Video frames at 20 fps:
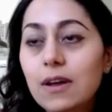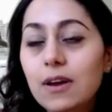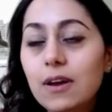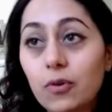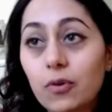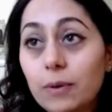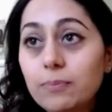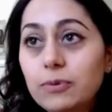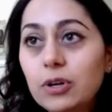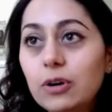
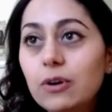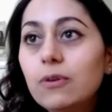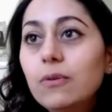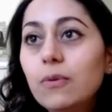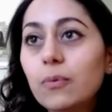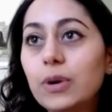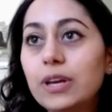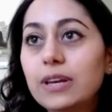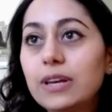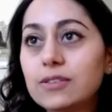crypto,
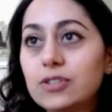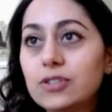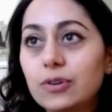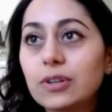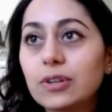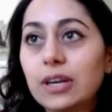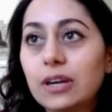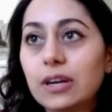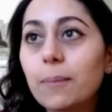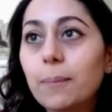we can
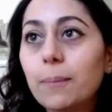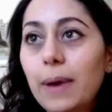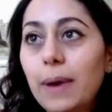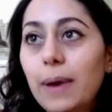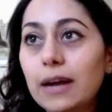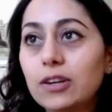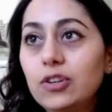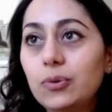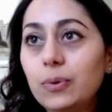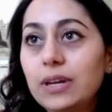certainly come
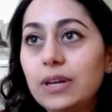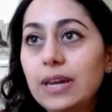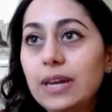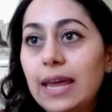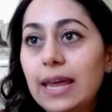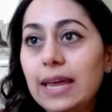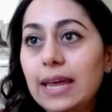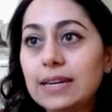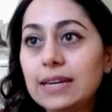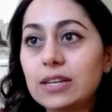back to it
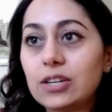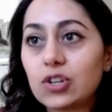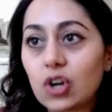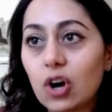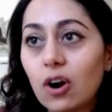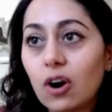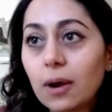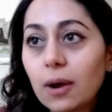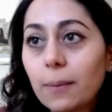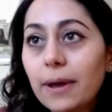and
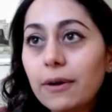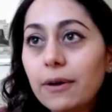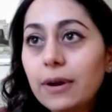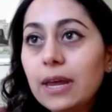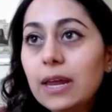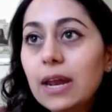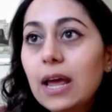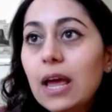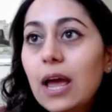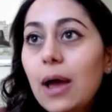talk about
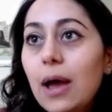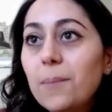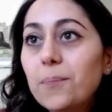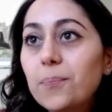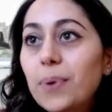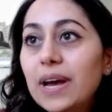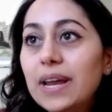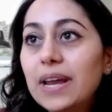it. But